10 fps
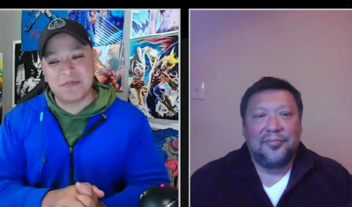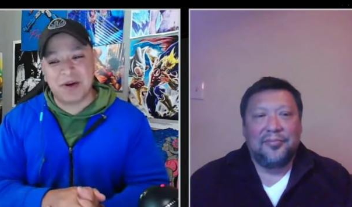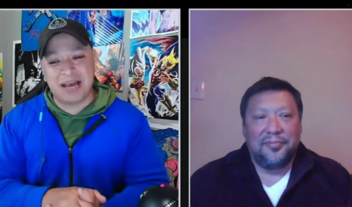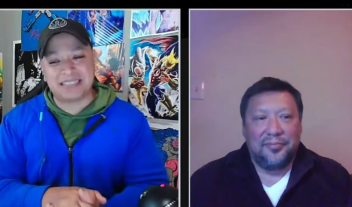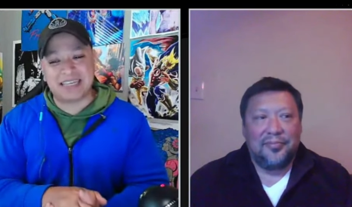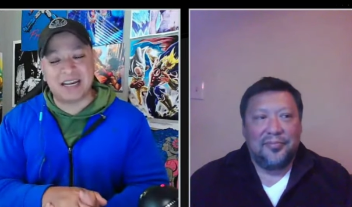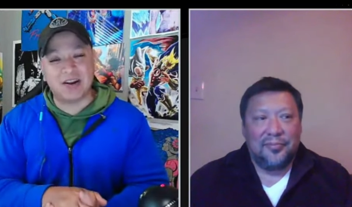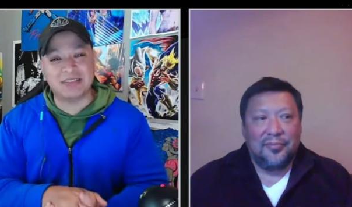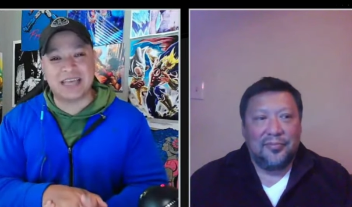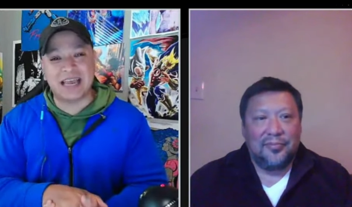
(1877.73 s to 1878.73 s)
Speaker 1: But
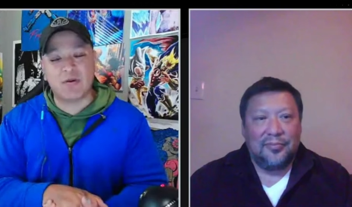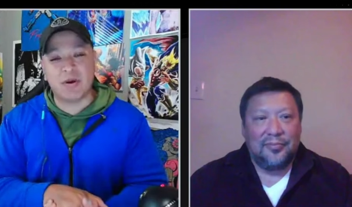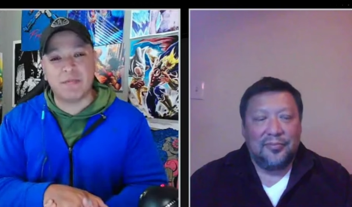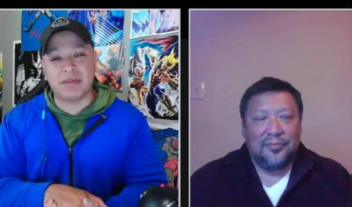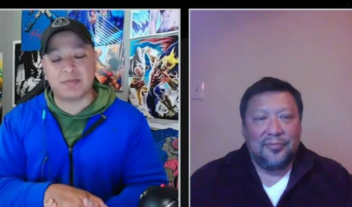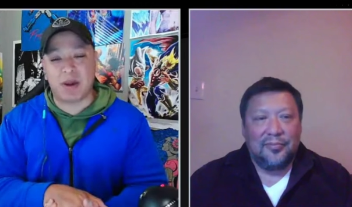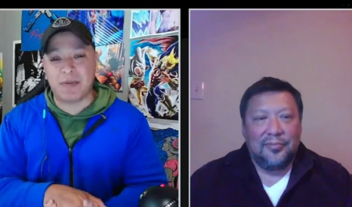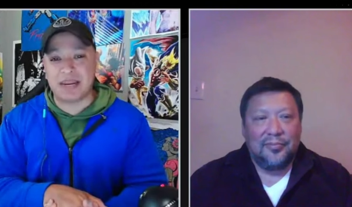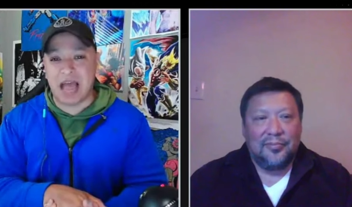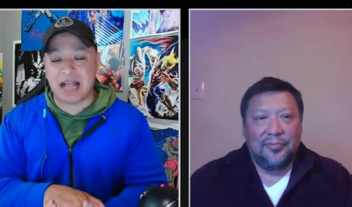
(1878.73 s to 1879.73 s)
it looks like Wemby's
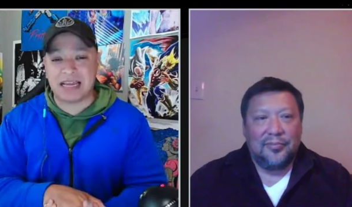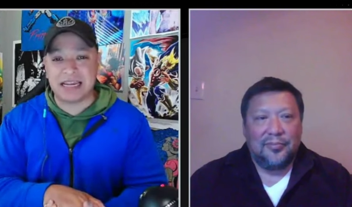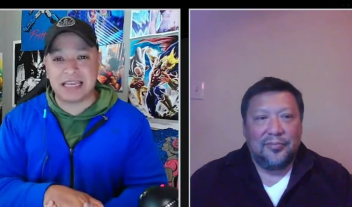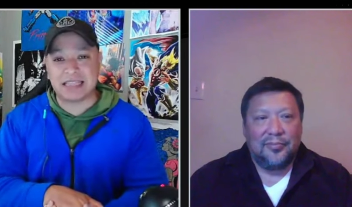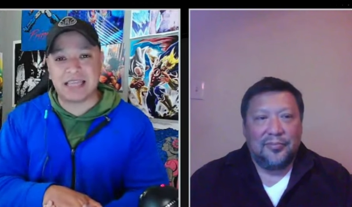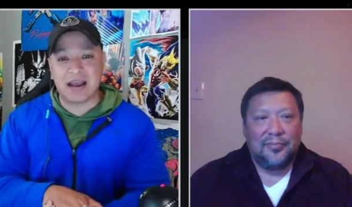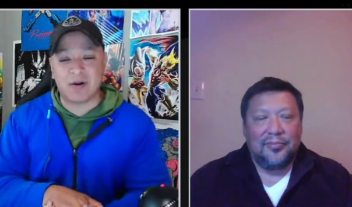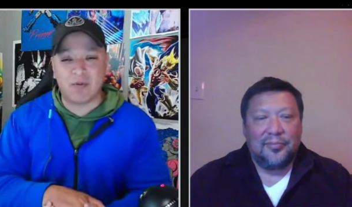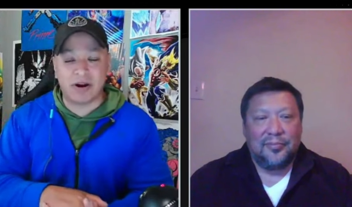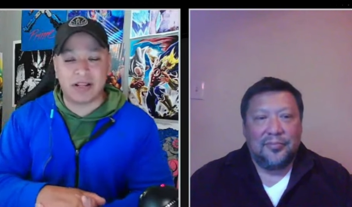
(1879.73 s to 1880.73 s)
probably not going to get
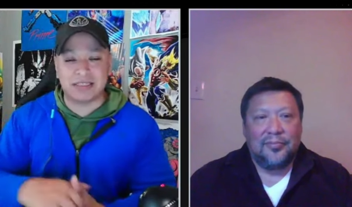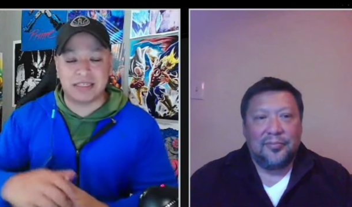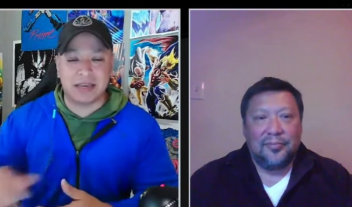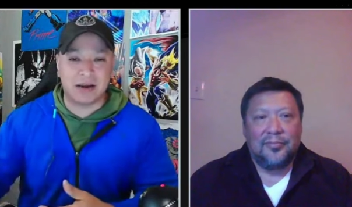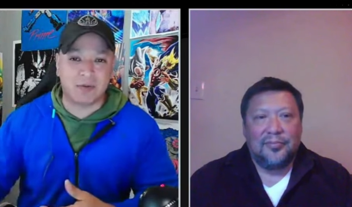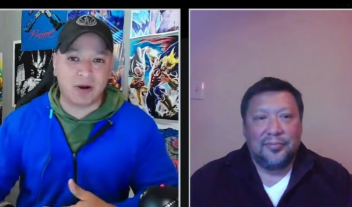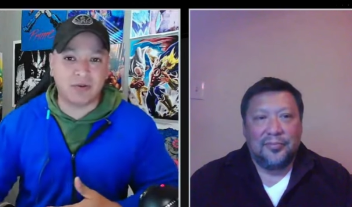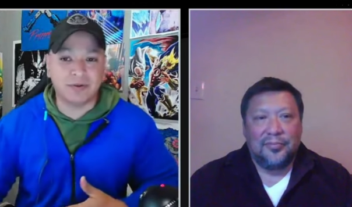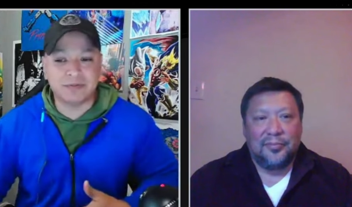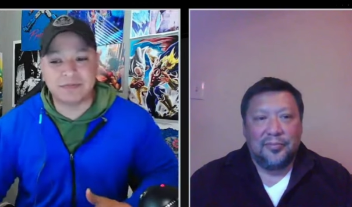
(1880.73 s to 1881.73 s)
that award, is he, uh,
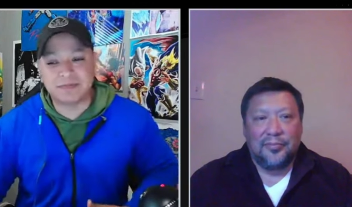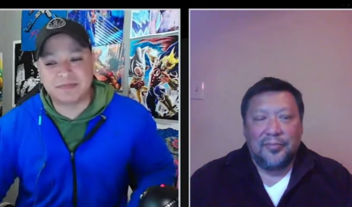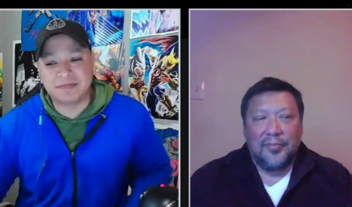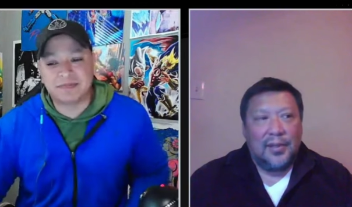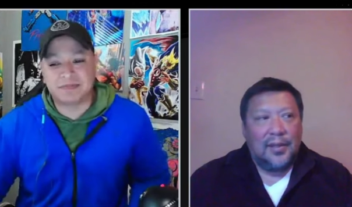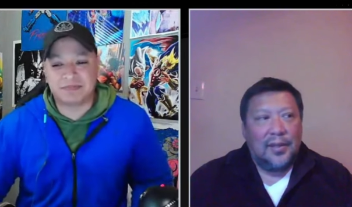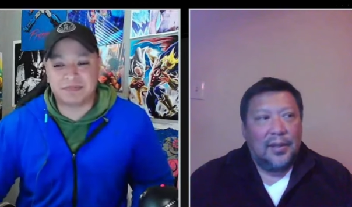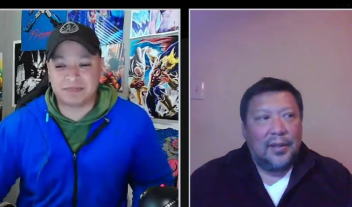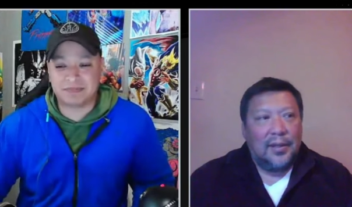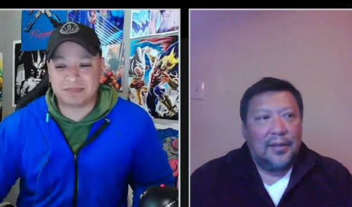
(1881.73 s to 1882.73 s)
Raul?
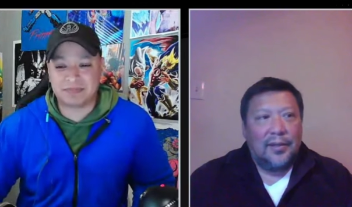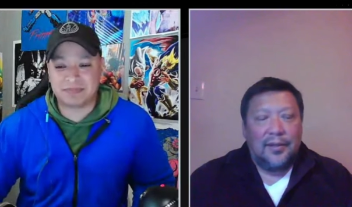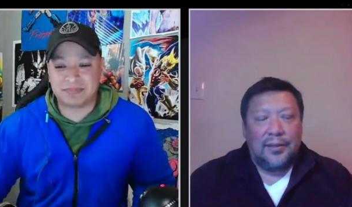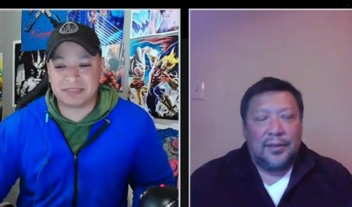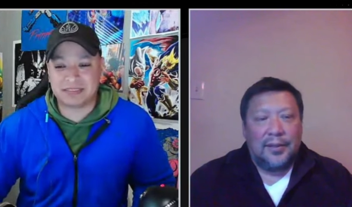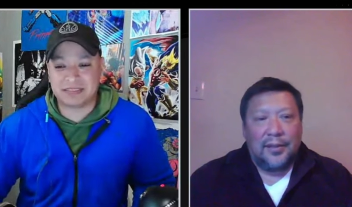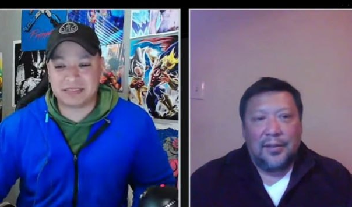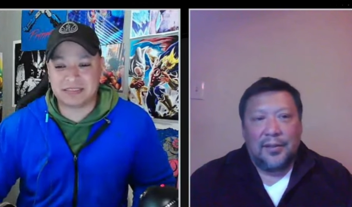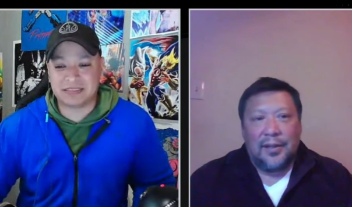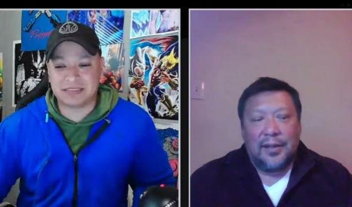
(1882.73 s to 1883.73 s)
You know, it doesn't
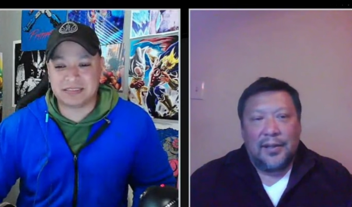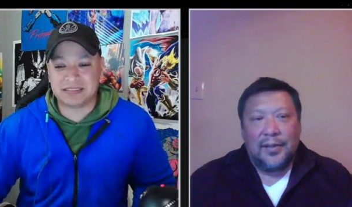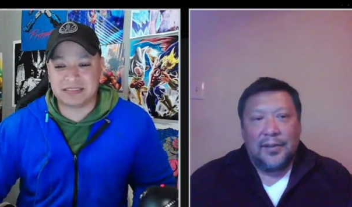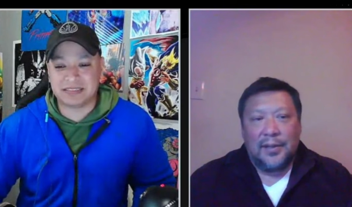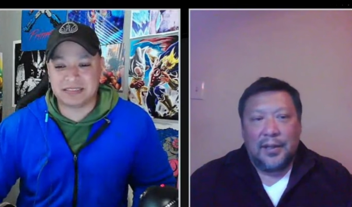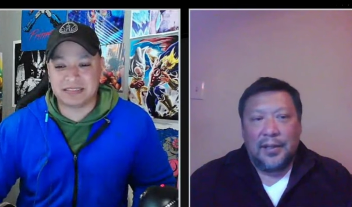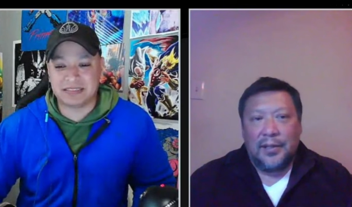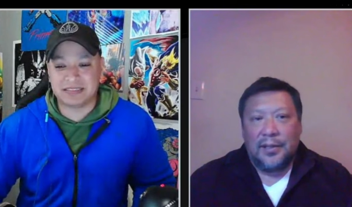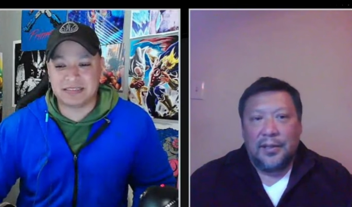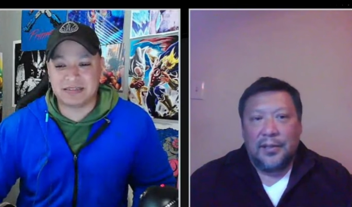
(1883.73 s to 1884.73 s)
Speaker 2: look like it. He, he
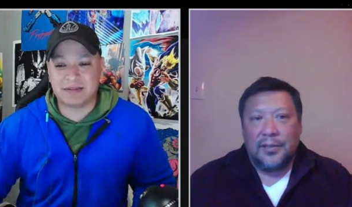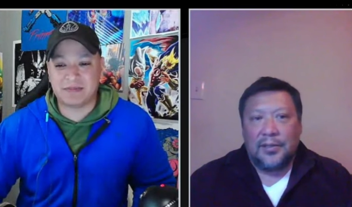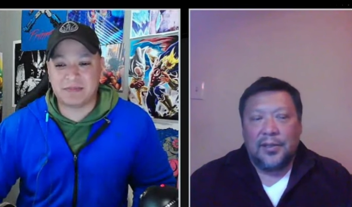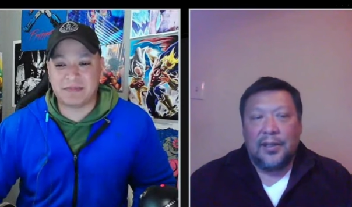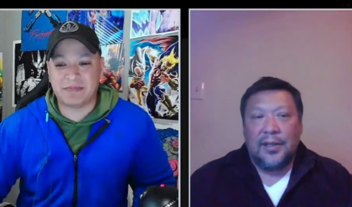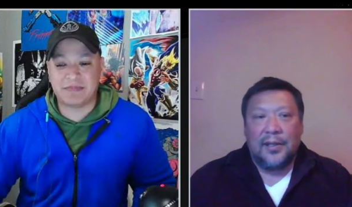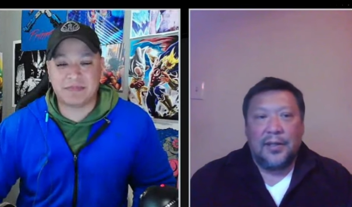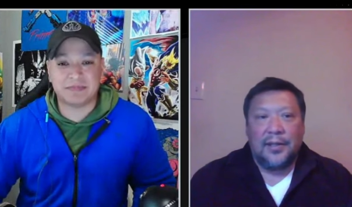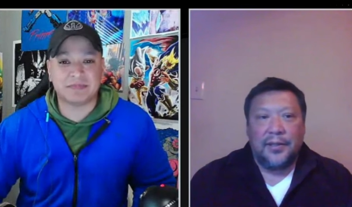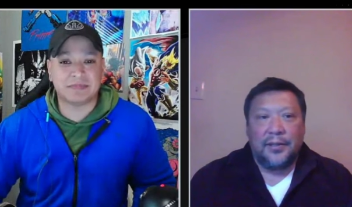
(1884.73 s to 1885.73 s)
he should get it.
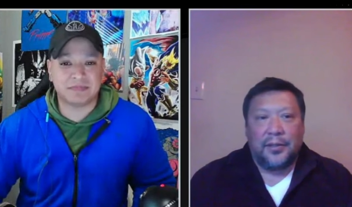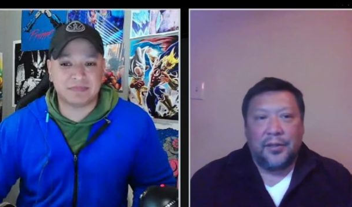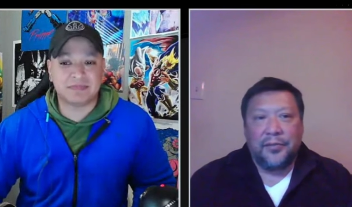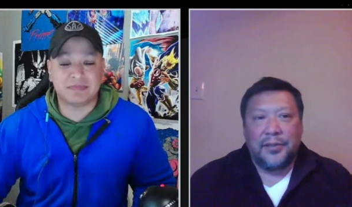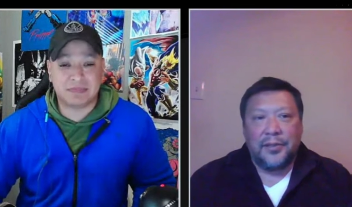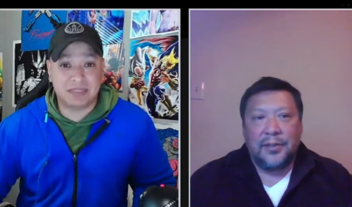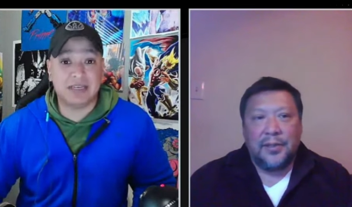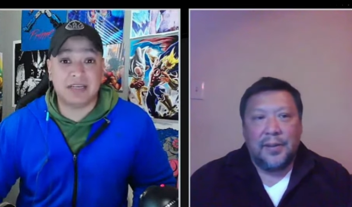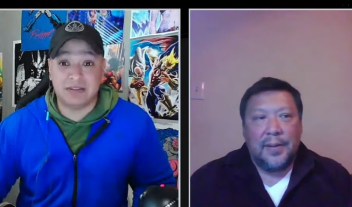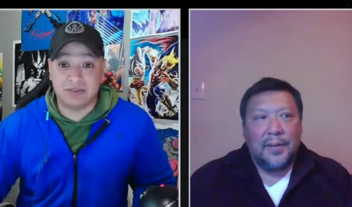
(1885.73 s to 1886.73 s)
He deserves it.
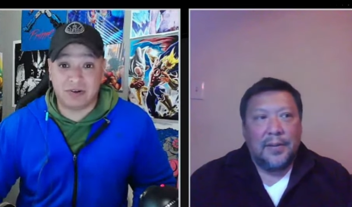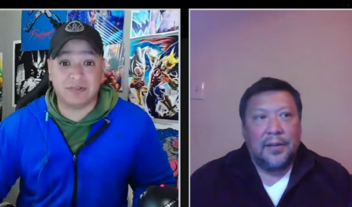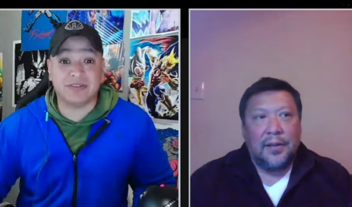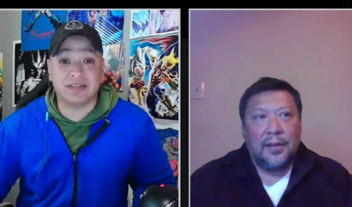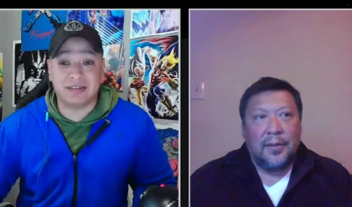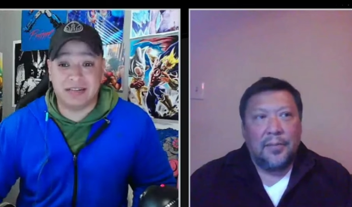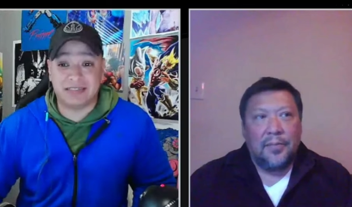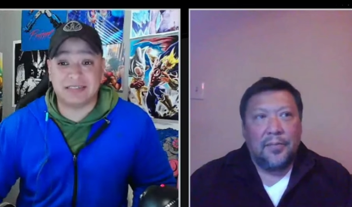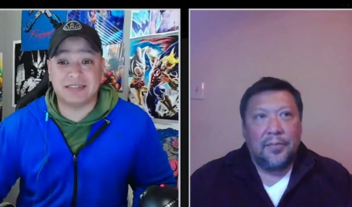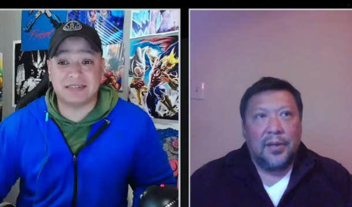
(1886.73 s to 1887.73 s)
He deserves uh, it.
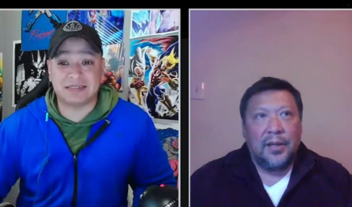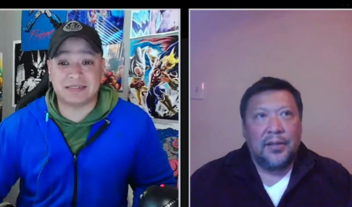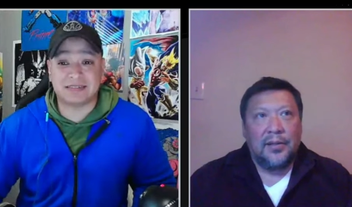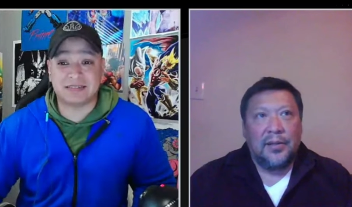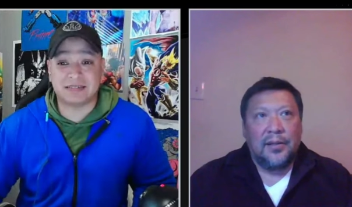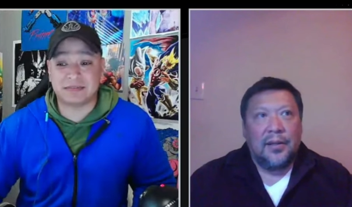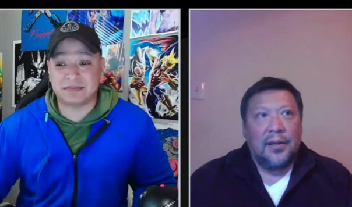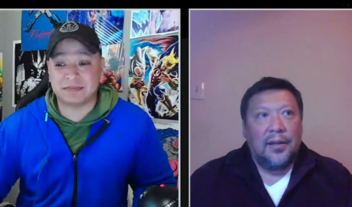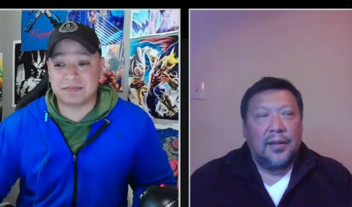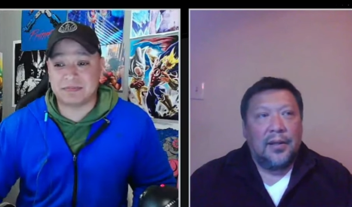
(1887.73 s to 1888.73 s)
Yes. But
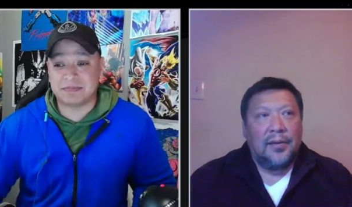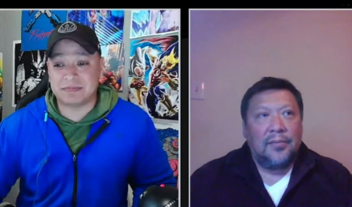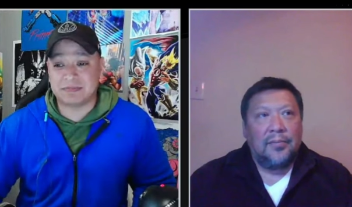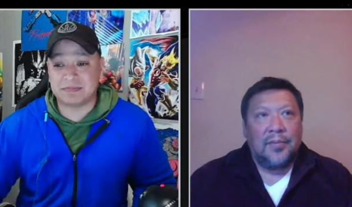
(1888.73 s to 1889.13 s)
um,